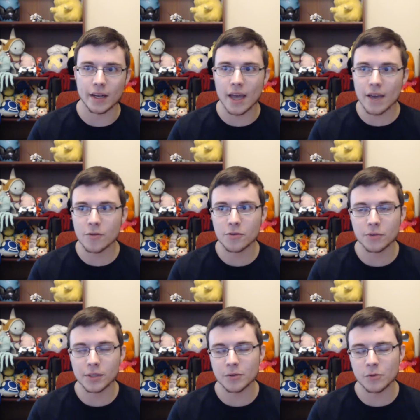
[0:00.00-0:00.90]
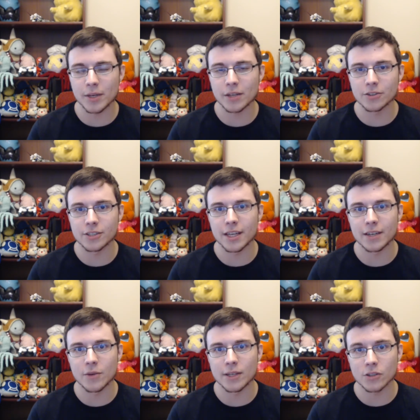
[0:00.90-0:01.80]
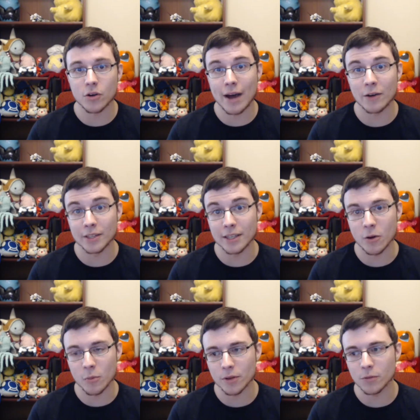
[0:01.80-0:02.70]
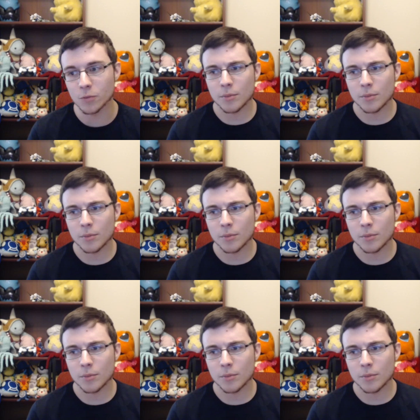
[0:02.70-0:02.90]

Everyone really will be understanding when it's all out in the open.